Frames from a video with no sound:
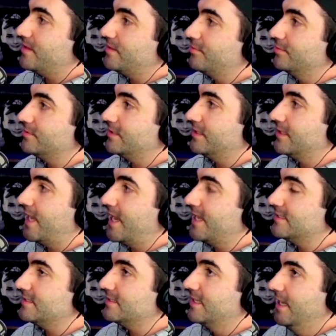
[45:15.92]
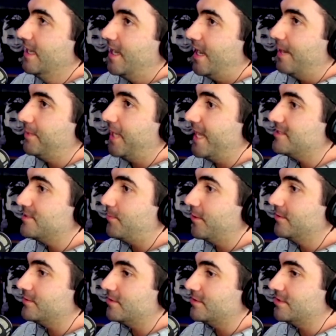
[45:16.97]
thoughts on that. I'm allowed to
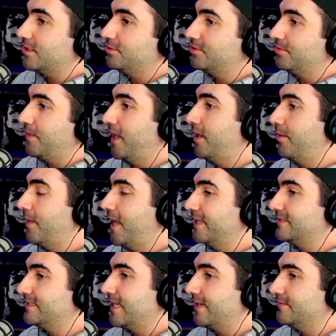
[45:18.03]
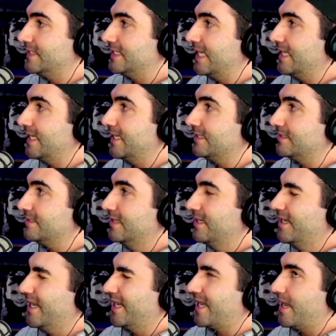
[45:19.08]
post on social media. I'm allowed to say I've seen it.
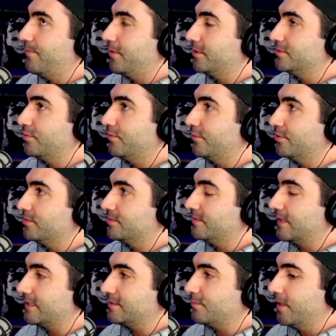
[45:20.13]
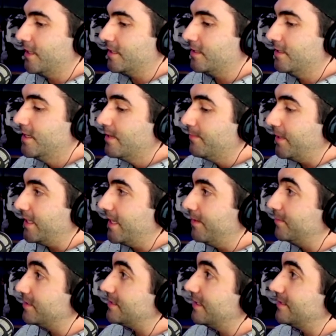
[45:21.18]
I can't post a review until next week. But yeah,
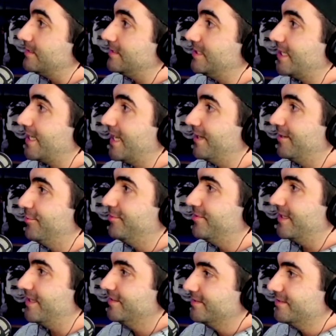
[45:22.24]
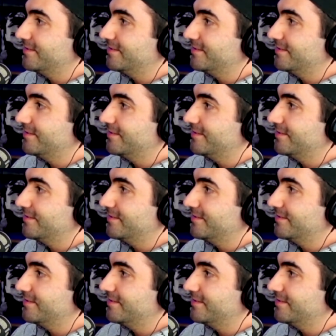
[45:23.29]
I'm excited to check out Luca.